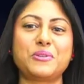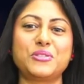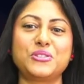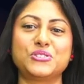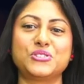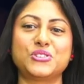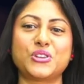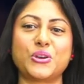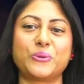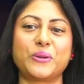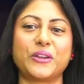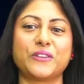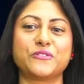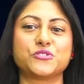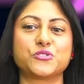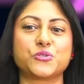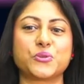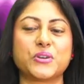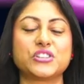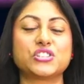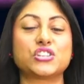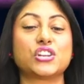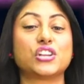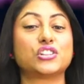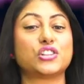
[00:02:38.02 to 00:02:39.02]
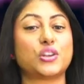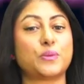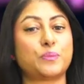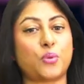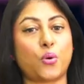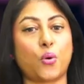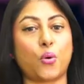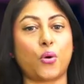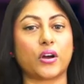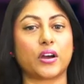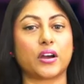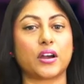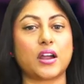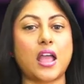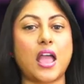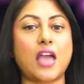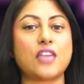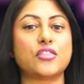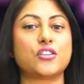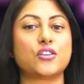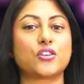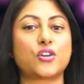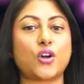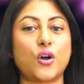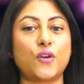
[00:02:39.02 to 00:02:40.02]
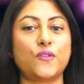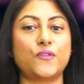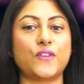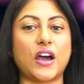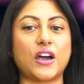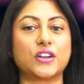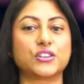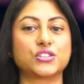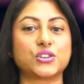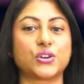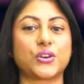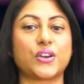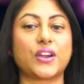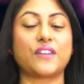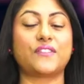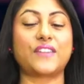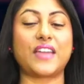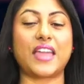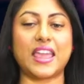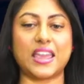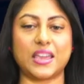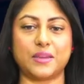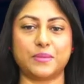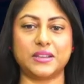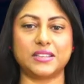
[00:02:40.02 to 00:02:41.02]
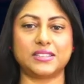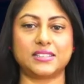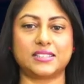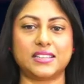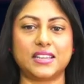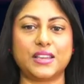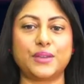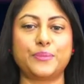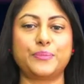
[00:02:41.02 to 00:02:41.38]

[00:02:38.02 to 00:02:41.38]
the show, we have Trish Lepore, the co founder of ABC